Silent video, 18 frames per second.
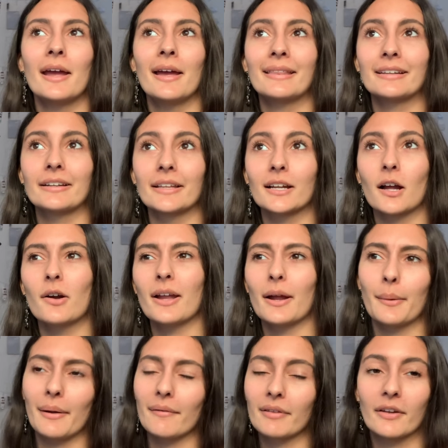They're like, oh yeah,
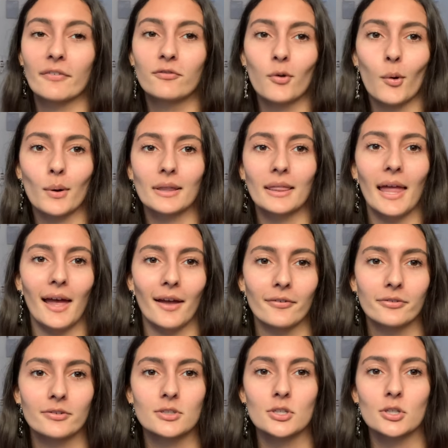we have like four
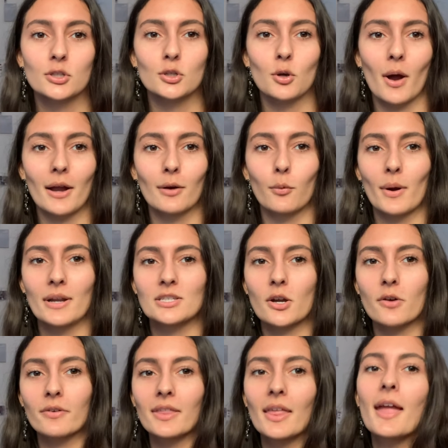left. So I went
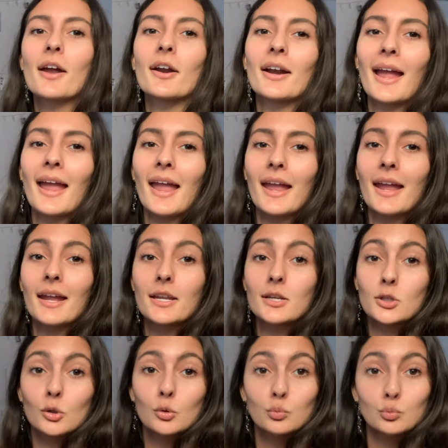over there and